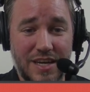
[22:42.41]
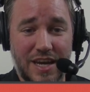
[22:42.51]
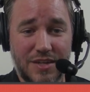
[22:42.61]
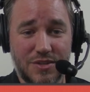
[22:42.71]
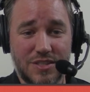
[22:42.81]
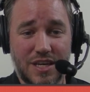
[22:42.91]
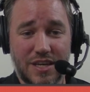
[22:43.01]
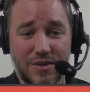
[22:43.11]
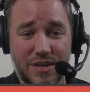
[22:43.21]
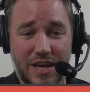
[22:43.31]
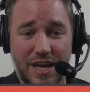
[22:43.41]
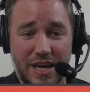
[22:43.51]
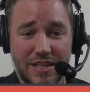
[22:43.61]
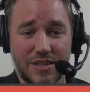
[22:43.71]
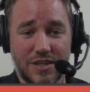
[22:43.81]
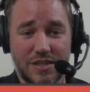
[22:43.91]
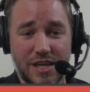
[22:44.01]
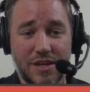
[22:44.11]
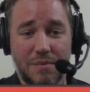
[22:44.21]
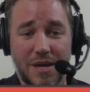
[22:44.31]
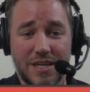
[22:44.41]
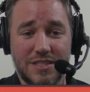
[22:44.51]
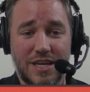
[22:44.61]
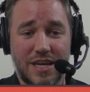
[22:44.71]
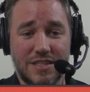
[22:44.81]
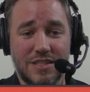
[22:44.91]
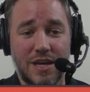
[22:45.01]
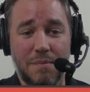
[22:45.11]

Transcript: And you're saying, okay, hey, the Galleon Mast has